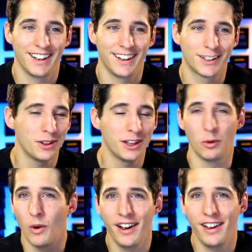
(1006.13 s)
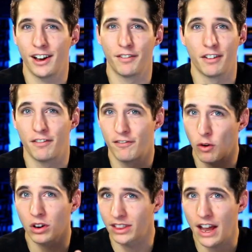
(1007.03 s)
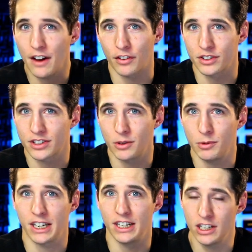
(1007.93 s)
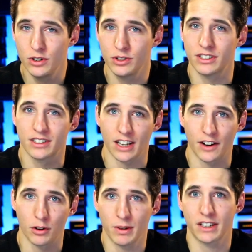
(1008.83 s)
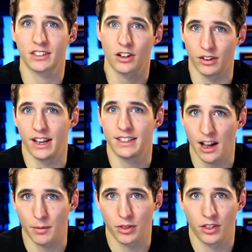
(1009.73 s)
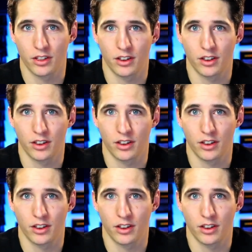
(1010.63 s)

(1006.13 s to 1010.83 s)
it's only one of the 4 levers that we can use inside of our mix to create depth.